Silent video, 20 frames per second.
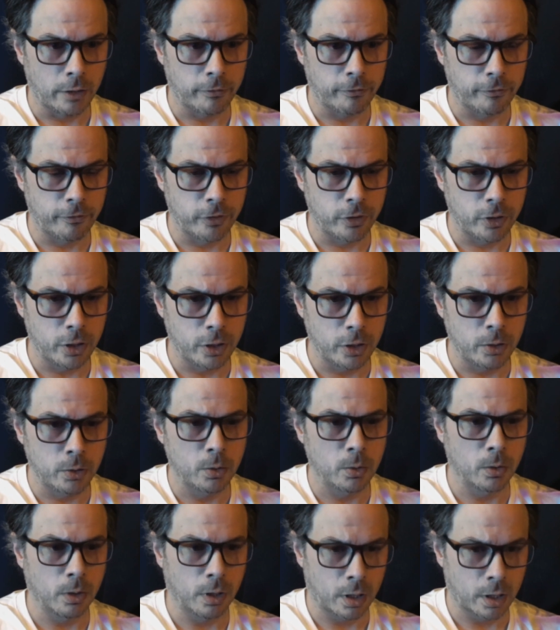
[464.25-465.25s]
if
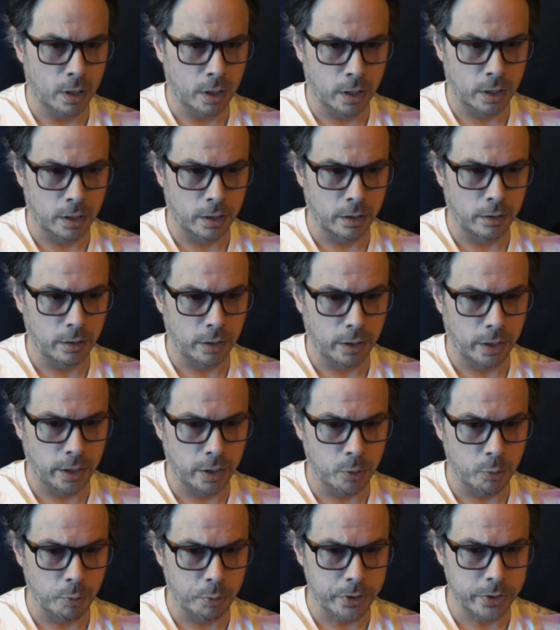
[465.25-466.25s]
you are
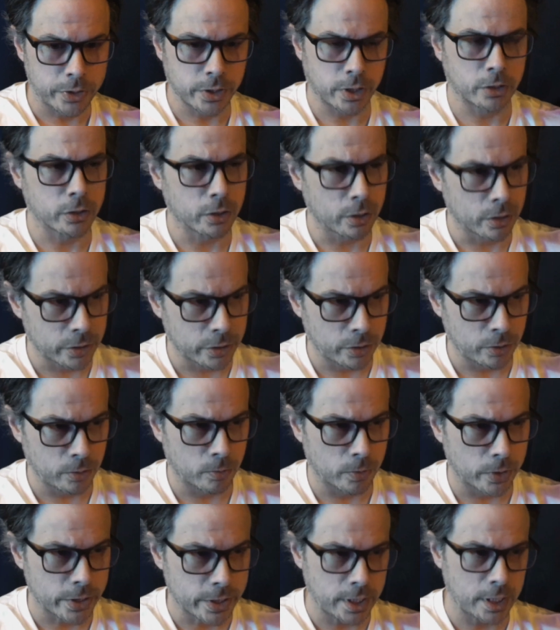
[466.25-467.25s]
in the position
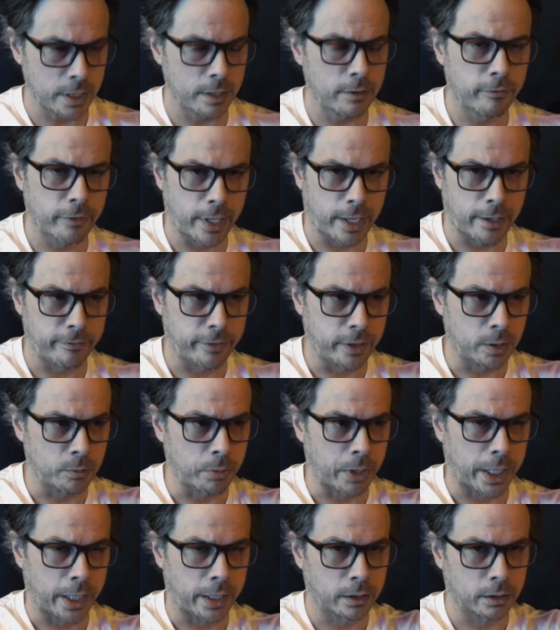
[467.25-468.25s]
to receive that
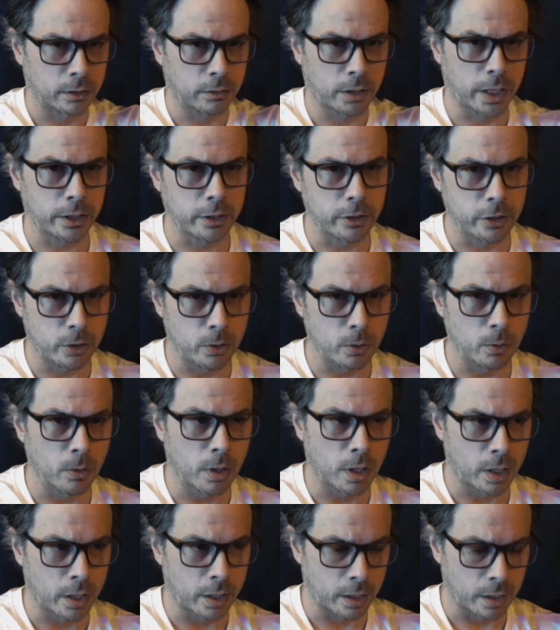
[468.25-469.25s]
feedback, like
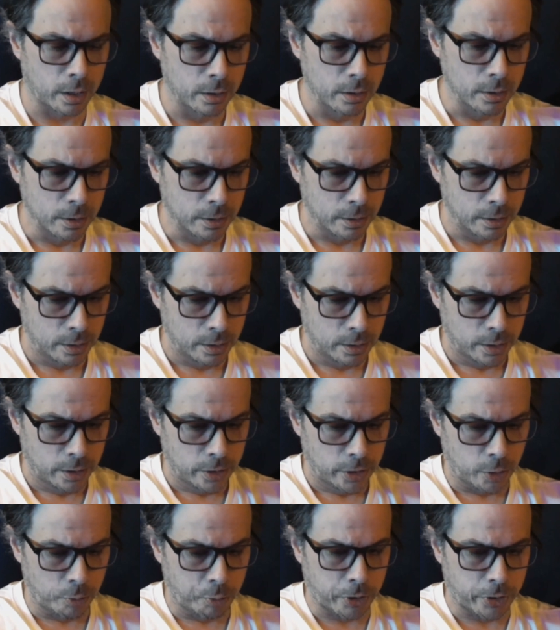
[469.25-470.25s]
you are
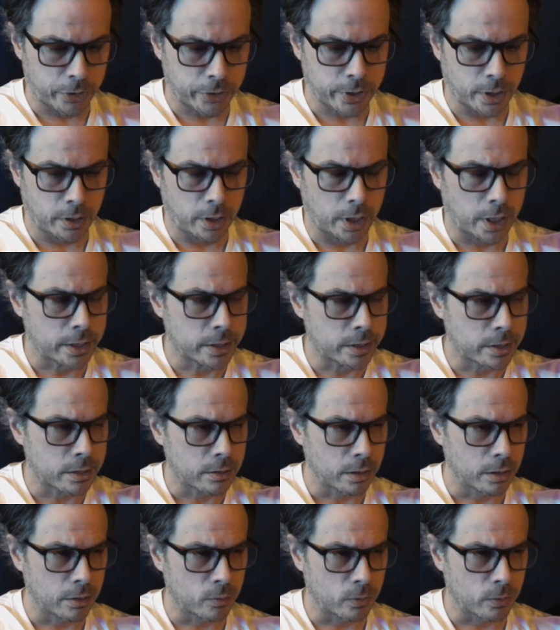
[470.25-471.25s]
the person
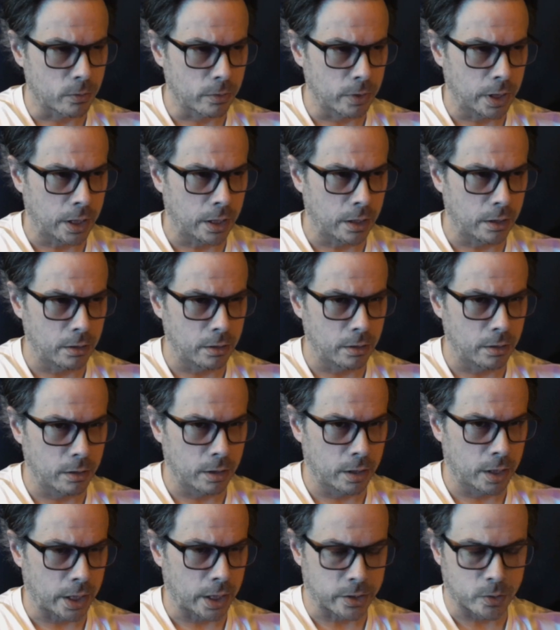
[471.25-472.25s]
that's
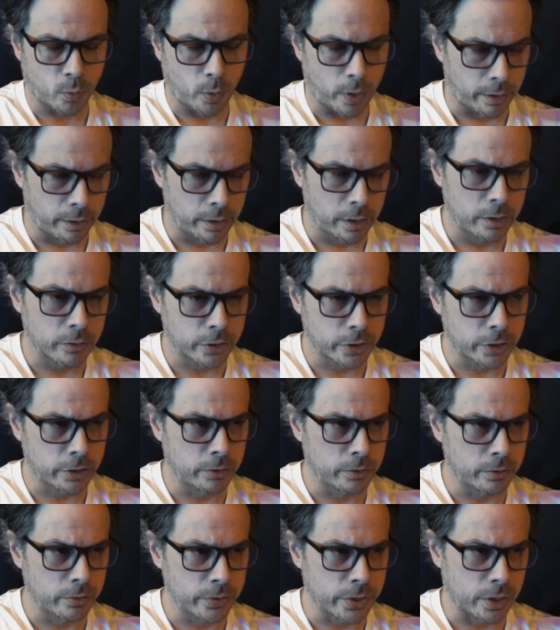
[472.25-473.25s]
wearing your
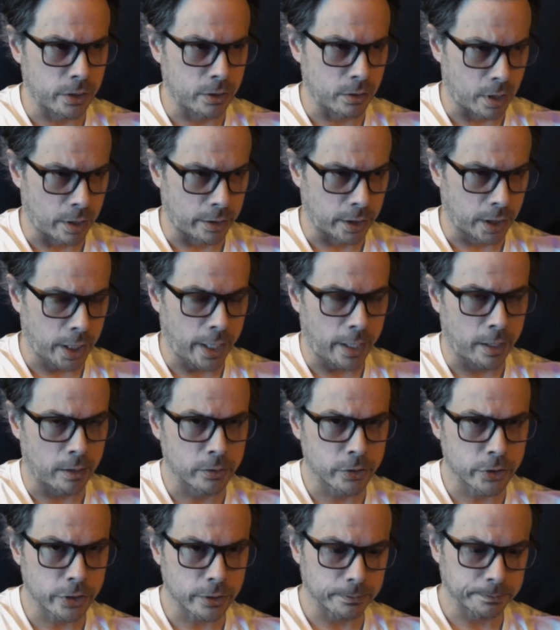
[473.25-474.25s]
shoes and you're on the
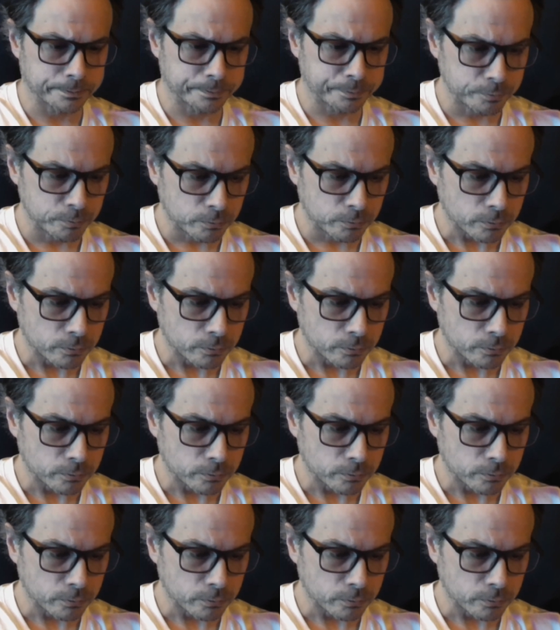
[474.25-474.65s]
couch,